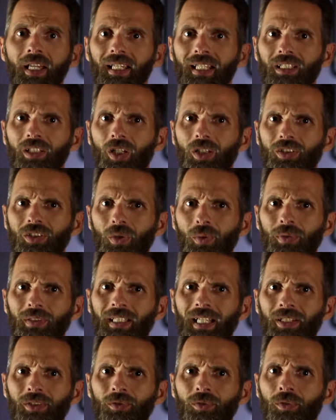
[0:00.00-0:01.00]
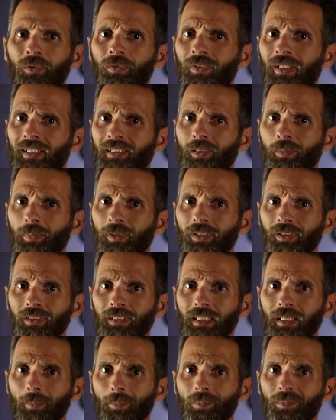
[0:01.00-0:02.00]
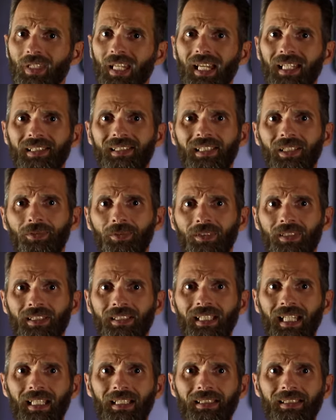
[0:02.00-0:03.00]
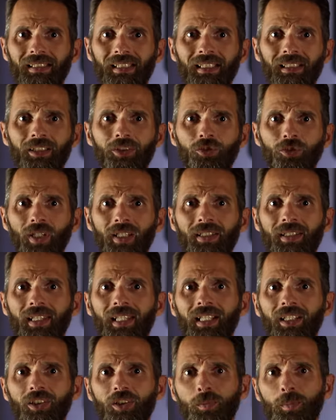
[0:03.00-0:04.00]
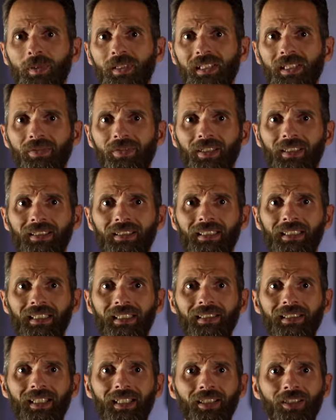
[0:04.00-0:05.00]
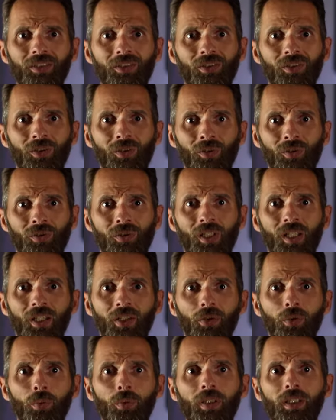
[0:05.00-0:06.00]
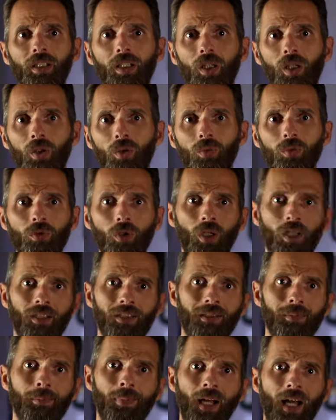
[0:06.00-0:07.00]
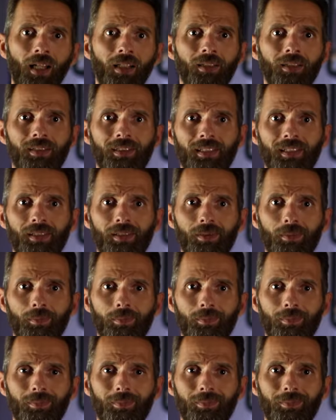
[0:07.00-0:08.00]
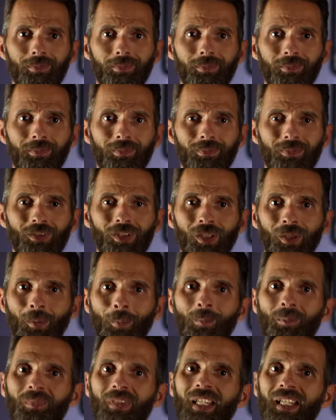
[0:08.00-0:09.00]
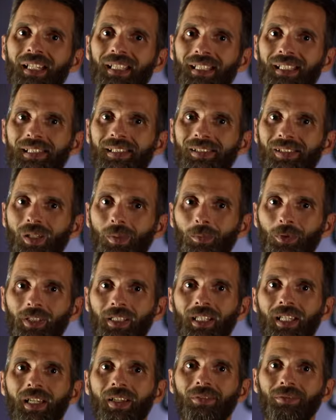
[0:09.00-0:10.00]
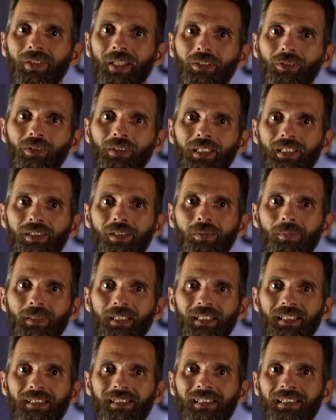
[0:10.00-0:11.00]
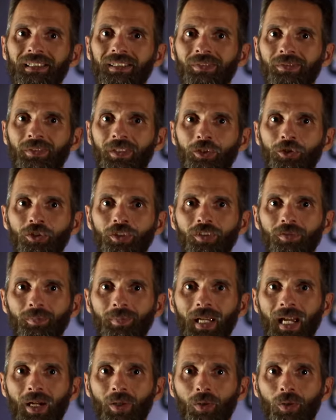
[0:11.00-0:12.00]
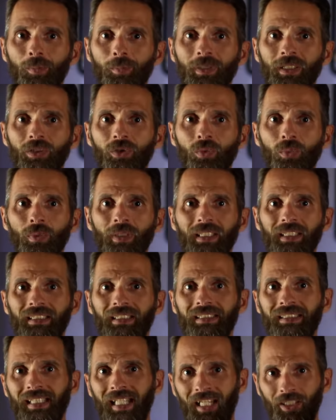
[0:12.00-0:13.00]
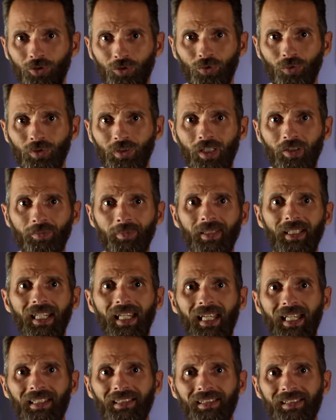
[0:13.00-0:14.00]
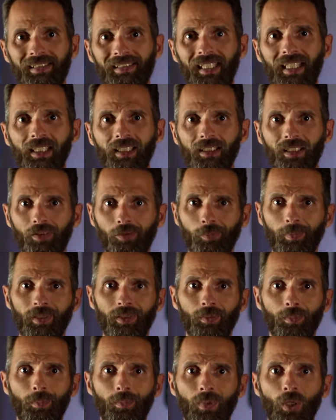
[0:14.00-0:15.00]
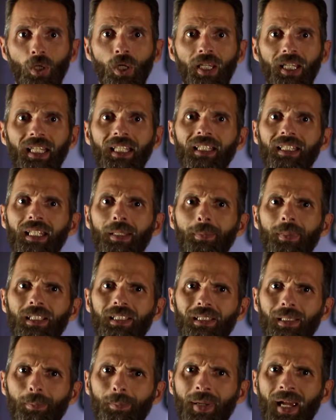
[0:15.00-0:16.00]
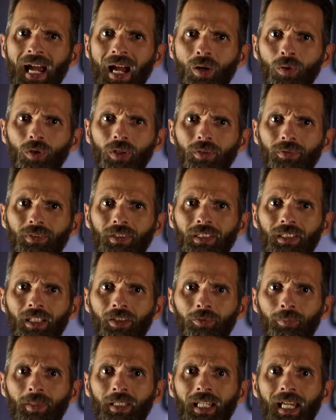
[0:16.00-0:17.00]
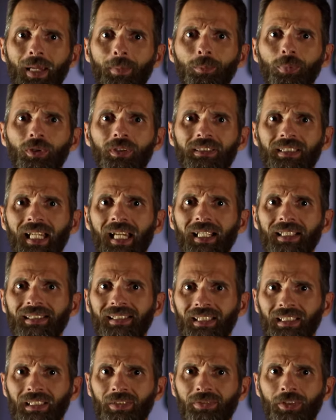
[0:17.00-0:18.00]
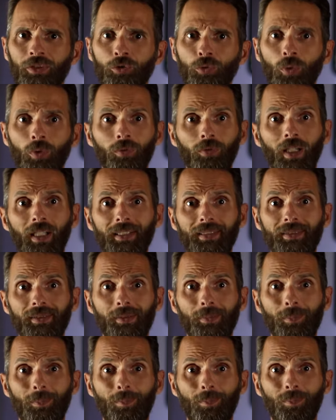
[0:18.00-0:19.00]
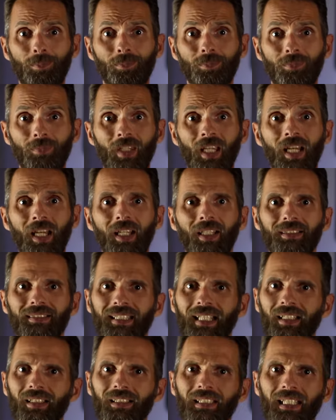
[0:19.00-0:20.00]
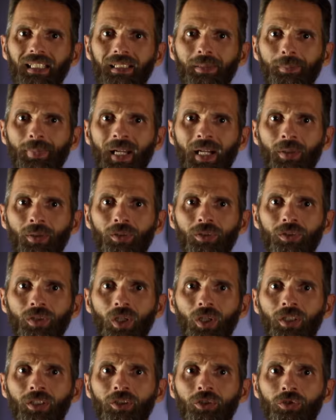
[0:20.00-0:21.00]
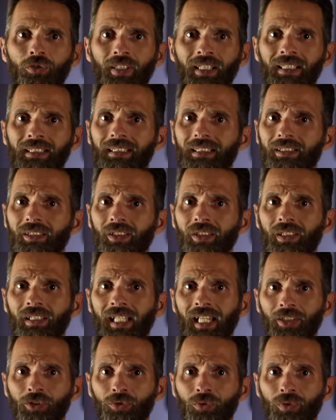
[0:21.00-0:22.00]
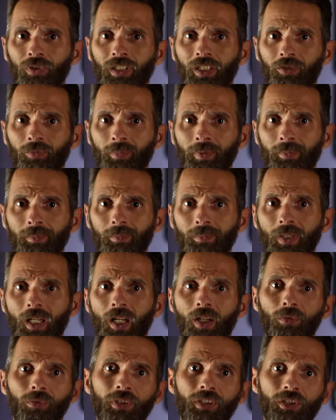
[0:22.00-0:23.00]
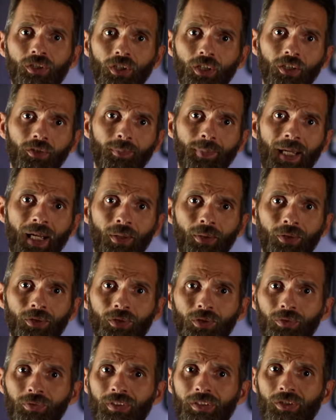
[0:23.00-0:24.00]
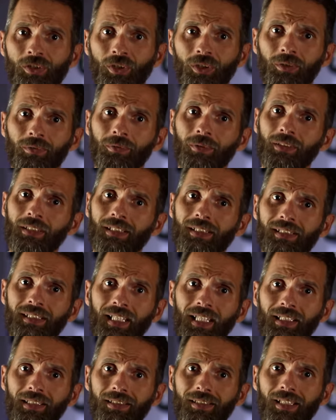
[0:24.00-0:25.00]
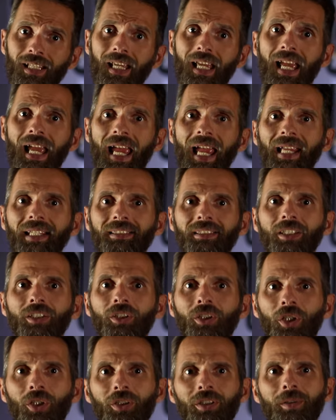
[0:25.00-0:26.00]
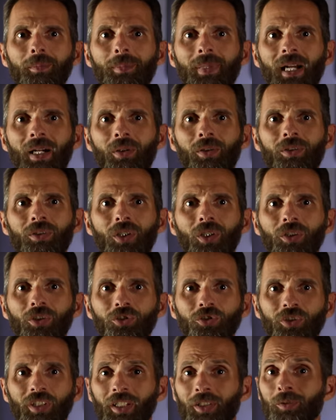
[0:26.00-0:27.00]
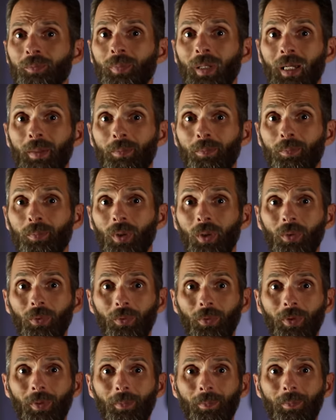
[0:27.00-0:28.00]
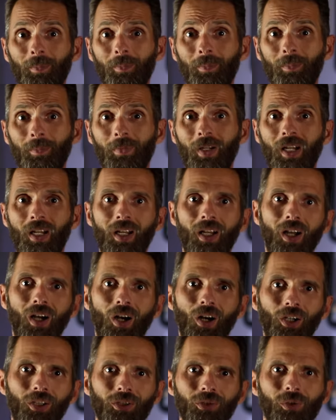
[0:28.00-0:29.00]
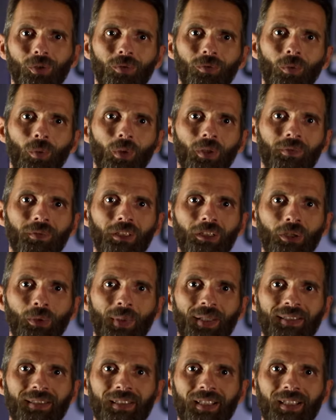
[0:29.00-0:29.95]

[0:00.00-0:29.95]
It also allows for flexibility, as different states can address their specific needs and concerns through their own laws and policies. So, in summary, federalism is the division of power between the national government and the state governments. It limits the power of the government and protects individual rights. Delegated powers are granted to the national government, reserved powers are reserved for the states, and concurrent powers are shared by both. Article 4 of the U.S.